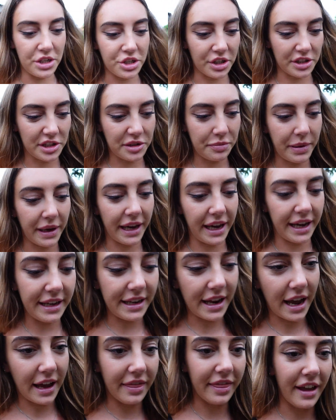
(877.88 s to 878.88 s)
just
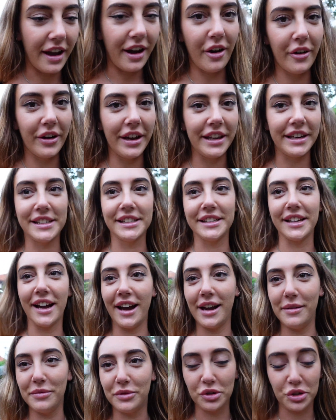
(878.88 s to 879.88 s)
paid and now it is
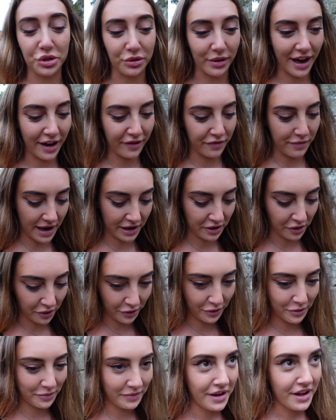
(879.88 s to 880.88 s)
time to drive back
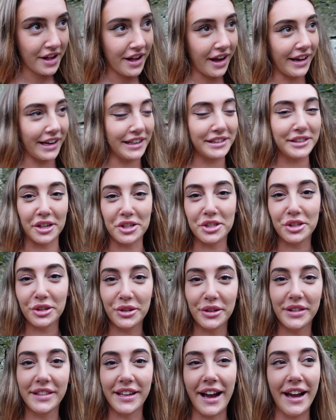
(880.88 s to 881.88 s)
home. I had such a
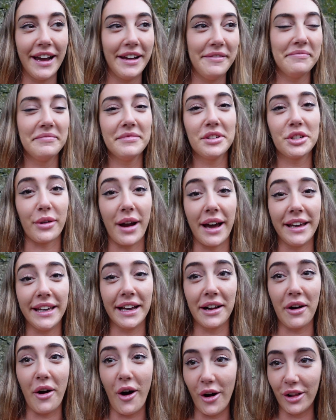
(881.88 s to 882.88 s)
good time
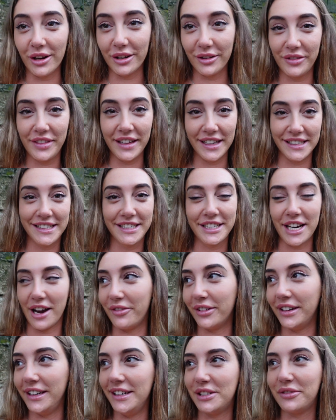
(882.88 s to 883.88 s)
trying all of this
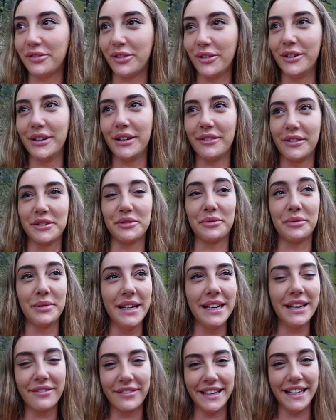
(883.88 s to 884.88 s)
Javanese food. It was
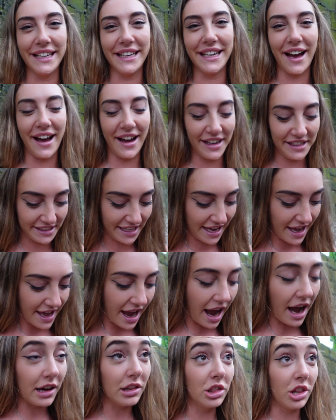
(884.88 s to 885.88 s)
really, really nice.
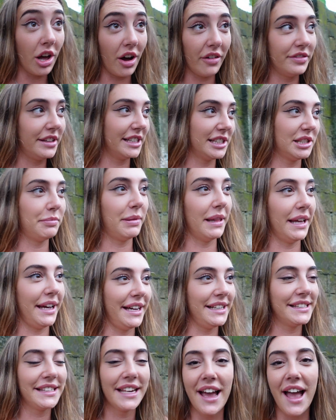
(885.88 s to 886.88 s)
I love this
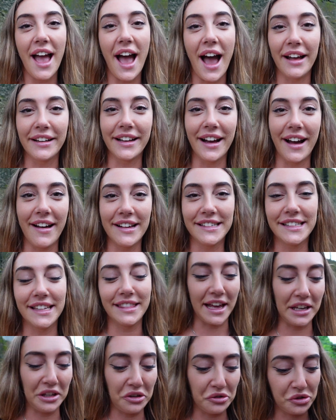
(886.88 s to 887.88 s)
place. And guys,
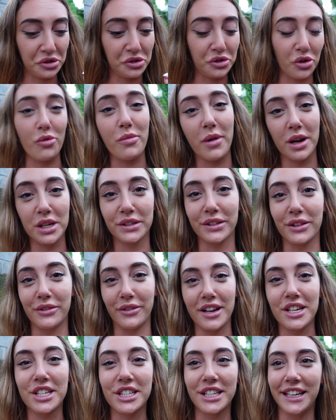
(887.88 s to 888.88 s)
thank you so much for
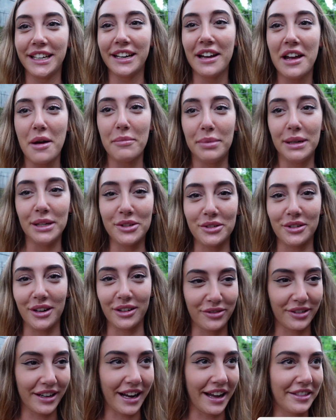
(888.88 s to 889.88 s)
watching. Please do not
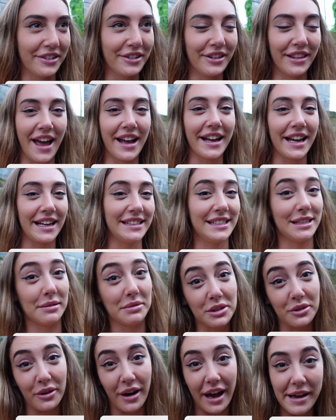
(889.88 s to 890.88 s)
forget to like and
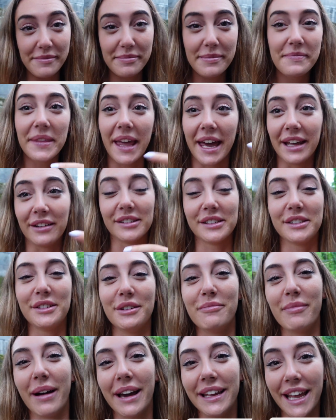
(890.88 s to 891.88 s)
subscribe. And I'll see
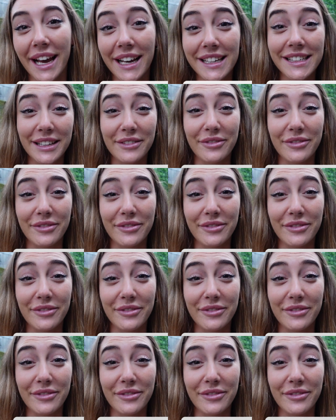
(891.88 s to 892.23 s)
you in my next